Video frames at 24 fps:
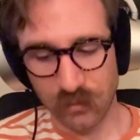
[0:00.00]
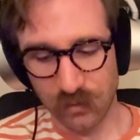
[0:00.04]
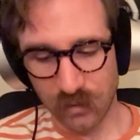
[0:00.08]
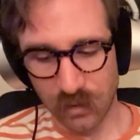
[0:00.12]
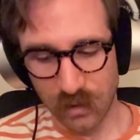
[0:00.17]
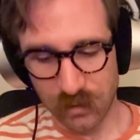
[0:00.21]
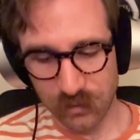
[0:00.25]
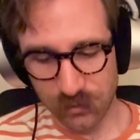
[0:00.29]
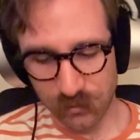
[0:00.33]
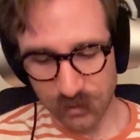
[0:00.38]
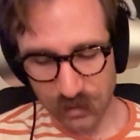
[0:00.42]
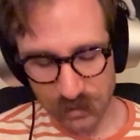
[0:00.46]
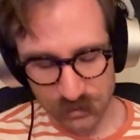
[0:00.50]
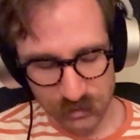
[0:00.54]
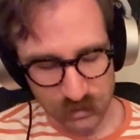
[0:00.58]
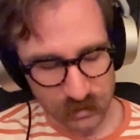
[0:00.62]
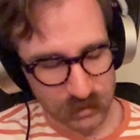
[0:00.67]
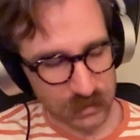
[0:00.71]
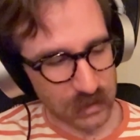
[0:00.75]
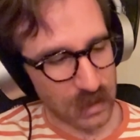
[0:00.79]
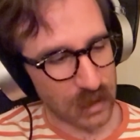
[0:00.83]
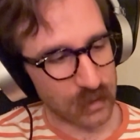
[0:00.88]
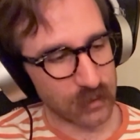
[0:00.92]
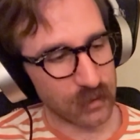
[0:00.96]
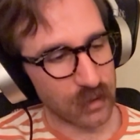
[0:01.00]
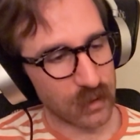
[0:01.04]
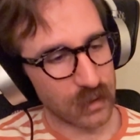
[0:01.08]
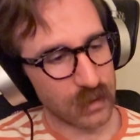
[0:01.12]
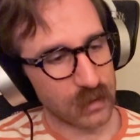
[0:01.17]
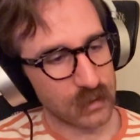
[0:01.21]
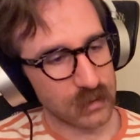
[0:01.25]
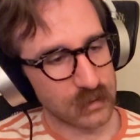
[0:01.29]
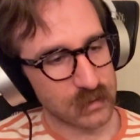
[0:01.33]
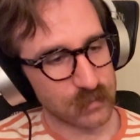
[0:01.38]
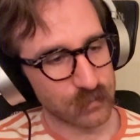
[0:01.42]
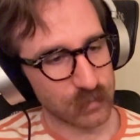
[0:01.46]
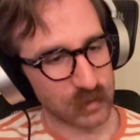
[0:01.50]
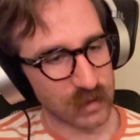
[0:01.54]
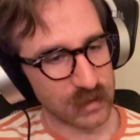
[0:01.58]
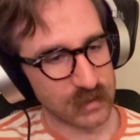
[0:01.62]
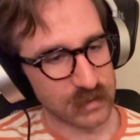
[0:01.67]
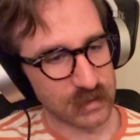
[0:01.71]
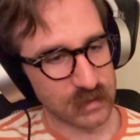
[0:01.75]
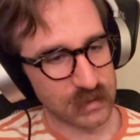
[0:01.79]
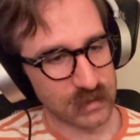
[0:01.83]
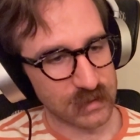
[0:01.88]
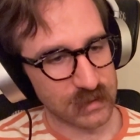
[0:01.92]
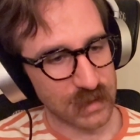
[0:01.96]
And you get just that nice,
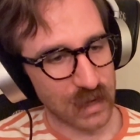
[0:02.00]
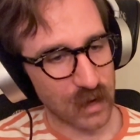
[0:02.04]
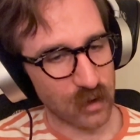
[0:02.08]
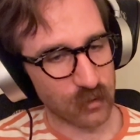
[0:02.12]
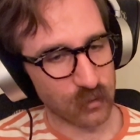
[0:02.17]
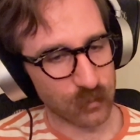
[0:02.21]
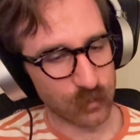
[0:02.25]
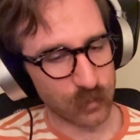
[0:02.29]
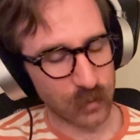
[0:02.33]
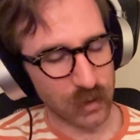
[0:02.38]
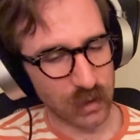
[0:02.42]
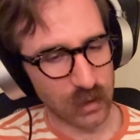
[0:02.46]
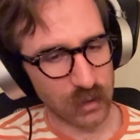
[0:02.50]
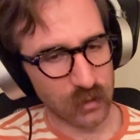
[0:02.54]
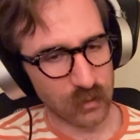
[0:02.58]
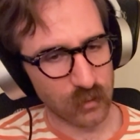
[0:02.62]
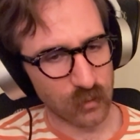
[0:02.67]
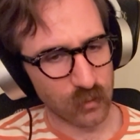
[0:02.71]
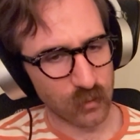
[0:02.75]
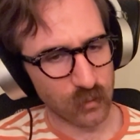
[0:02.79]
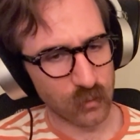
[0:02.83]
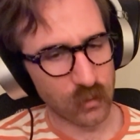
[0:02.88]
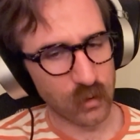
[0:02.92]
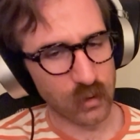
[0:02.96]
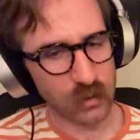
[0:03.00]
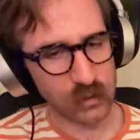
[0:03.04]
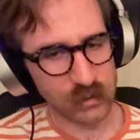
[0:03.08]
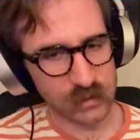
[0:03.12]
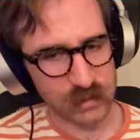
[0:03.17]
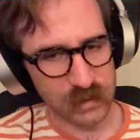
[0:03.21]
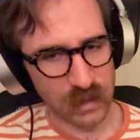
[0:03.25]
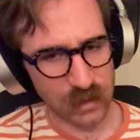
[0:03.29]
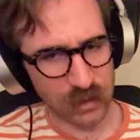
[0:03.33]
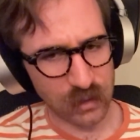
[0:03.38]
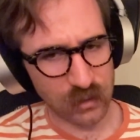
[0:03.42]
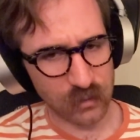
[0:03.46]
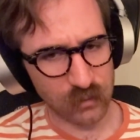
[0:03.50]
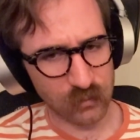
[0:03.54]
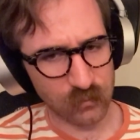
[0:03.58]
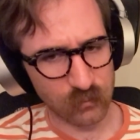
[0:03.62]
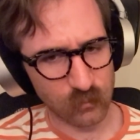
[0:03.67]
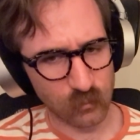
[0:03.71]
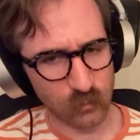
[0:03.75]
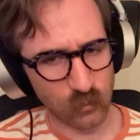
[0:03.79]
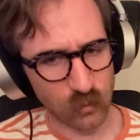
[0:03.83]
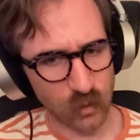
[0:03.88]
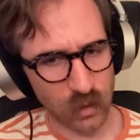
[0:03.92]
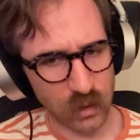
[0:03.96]
pleasant sound. But hold on a second.
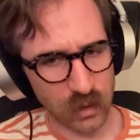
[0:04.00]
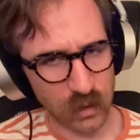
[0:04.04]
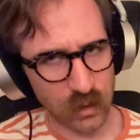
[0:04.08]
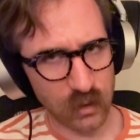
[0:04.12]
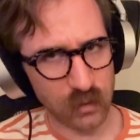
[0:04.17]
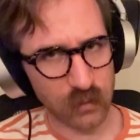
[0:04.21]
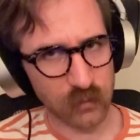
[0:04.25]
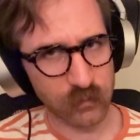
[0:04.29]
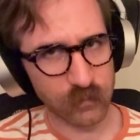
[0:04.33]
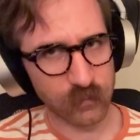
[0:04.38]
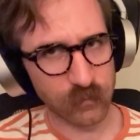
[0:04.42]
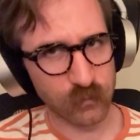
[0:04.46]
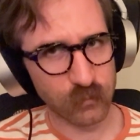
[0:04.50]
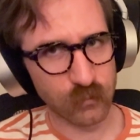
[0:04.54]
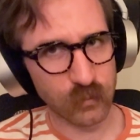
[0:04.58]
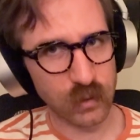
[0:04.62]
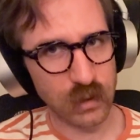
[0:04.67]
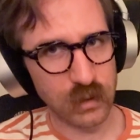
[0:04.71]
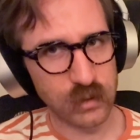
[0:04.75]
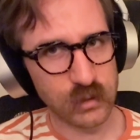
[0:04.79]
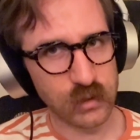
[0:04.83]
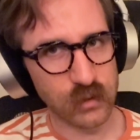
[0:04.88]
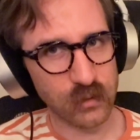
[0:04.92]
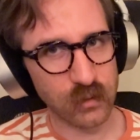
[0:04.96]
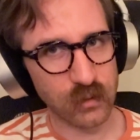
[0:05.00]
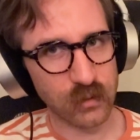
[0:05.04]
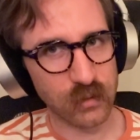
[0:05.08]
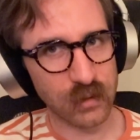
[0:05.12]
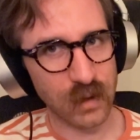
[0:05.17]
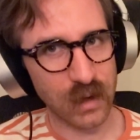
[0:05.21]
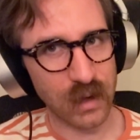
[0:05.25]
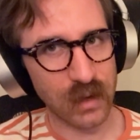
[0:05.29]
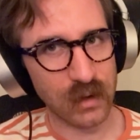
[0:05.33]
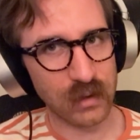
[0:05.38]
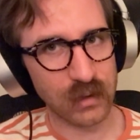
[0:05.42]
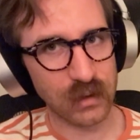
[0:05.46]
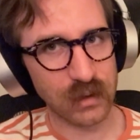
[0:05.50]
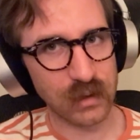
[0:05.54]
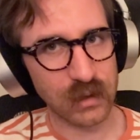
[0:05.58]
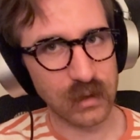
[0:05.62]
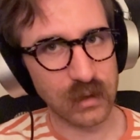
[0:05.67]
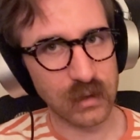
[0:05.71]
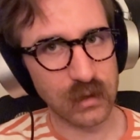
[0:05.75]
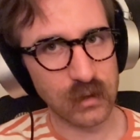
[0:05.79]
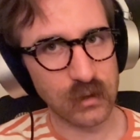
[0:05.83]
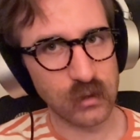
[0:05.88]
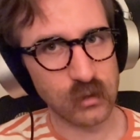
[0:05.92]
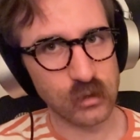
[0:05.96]
What if we took that
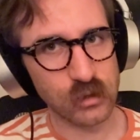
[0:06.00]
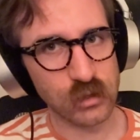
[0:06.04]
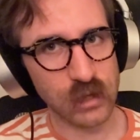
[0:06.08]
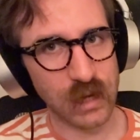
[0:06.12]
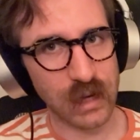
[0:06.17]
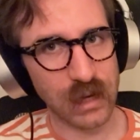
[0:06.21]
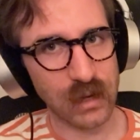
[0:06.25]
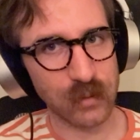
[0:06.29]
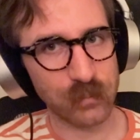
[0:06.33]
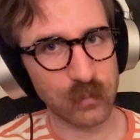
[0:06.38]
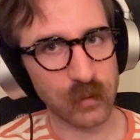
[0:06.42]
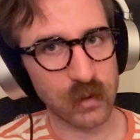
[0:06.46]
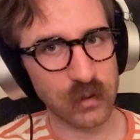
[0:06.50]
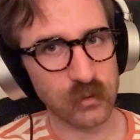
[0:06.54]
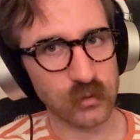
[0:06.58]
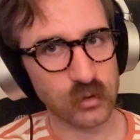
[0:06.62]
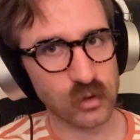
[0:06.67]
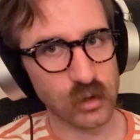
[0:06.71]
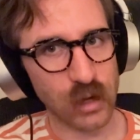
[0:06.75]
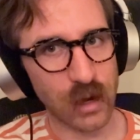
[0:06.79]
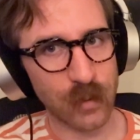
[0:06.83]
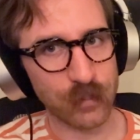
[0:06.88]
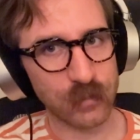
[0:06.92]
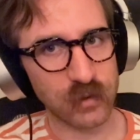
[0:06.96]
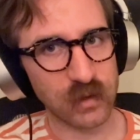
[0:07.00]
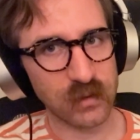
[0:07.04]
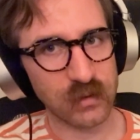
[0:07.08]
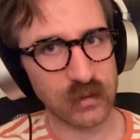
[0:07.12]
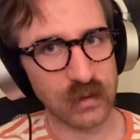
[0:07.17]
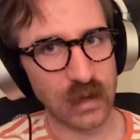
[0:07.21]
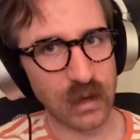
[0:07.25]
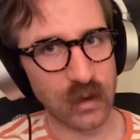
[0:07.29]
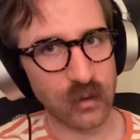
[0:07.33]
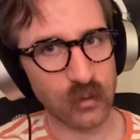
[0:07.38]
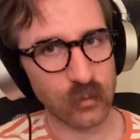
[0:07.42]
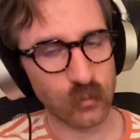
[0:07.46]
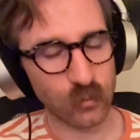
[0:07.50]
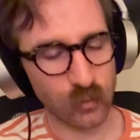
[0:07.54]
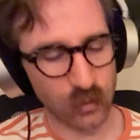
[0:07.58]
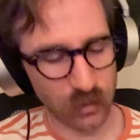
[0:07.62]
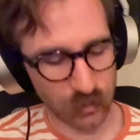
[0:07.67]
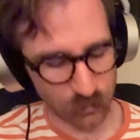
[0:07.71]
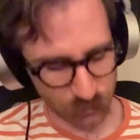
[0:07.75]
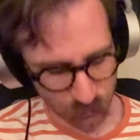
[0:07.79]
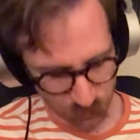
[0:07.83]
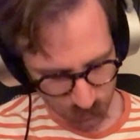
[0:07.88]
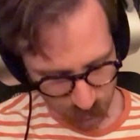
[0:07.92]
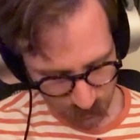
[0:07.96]
E shape and dropped it down
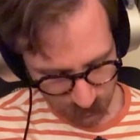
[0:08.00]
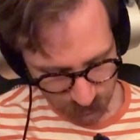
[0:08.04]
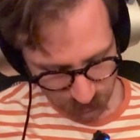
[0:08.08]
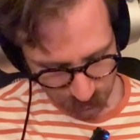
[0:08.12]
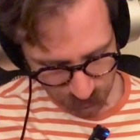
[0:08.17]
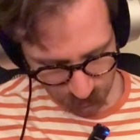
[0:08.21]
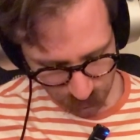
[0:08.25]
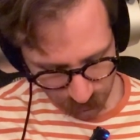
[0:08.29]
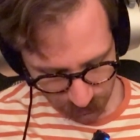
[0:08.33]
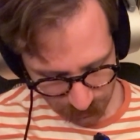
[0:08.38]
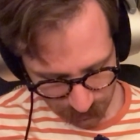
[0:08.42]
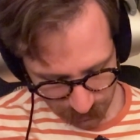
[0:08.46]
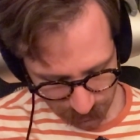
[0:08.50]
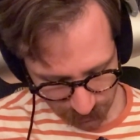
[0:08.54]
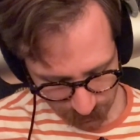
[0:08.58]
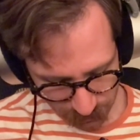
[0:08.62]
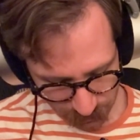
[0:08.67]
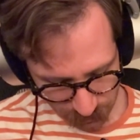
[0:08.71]
one more string?